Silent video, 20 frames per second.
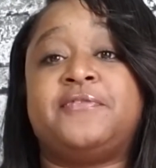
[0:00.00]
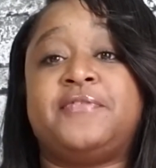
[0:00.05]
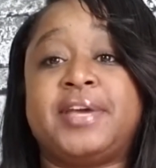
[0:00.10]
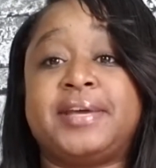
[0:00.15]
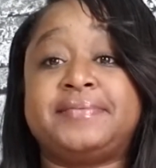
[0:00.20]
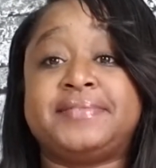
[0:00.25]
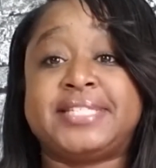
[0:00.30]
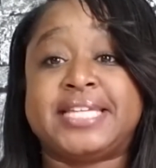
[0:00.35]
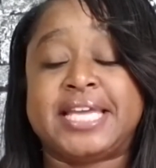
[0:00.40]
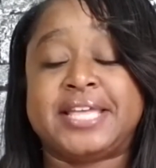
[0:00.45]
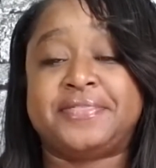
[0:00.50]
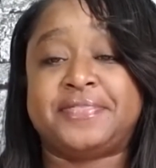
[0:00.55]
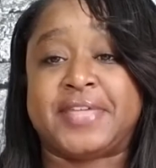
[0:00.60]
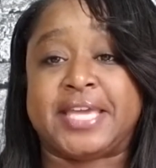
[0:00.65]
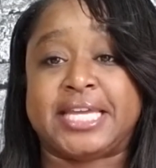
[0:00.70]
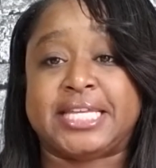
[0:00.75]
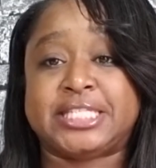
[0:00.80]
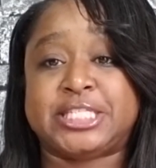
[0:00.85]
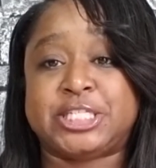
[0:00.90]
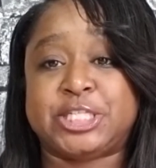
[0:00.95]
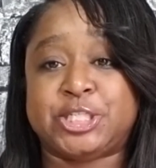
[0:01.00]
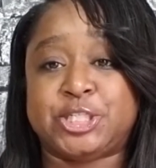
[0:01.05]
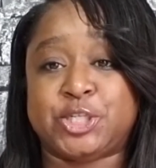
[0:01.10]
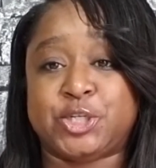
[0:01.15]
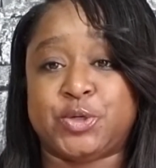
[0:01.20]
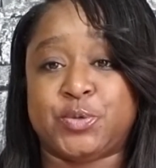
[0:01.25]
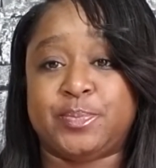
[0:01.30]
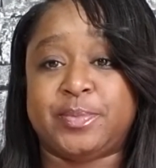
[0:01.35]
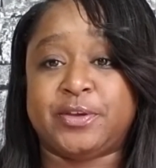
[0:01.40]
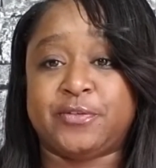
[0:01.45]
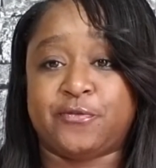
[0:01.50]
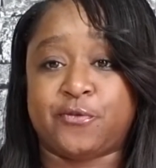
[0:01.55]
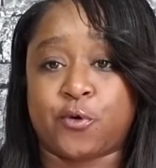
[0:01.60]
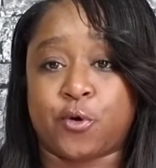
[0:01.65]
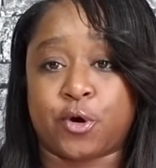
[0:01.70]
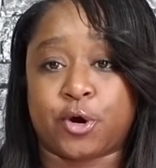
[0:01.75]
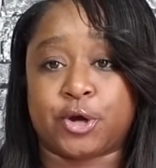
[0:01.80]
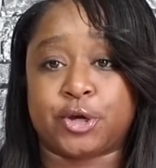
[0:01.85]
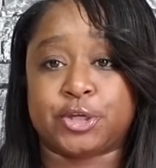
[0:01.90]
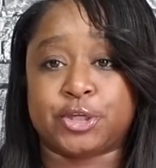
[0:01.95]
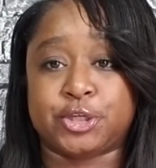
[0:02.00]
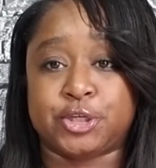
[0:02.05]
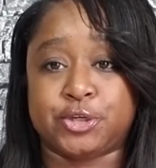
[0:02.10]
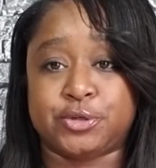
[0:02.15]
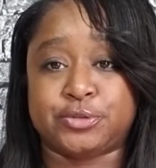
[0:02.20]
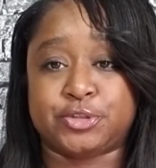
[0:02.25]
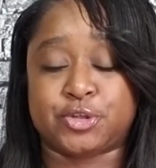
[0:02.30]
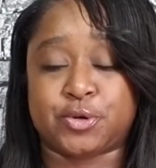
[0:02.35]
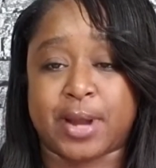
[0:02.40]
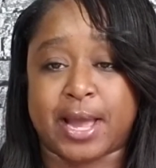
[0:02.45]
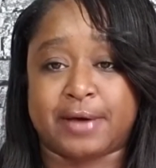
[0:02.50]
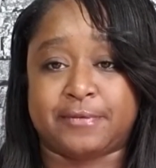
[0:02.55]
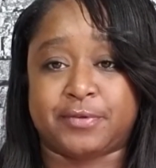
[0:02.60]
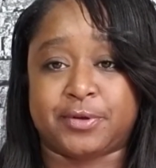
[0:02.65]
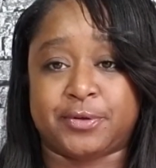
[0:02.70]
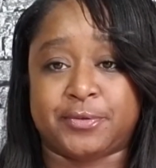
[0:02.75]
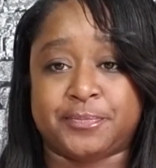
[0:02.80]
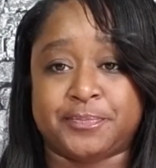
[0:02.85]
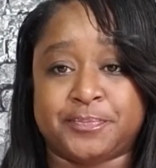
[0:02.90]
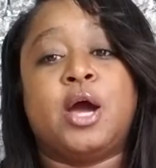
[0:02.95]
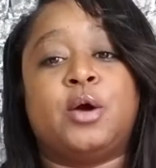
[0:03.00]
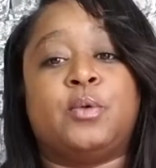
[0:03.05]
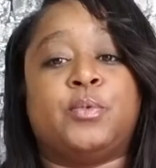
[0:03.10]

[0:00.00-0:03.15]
15 things to do before you travel.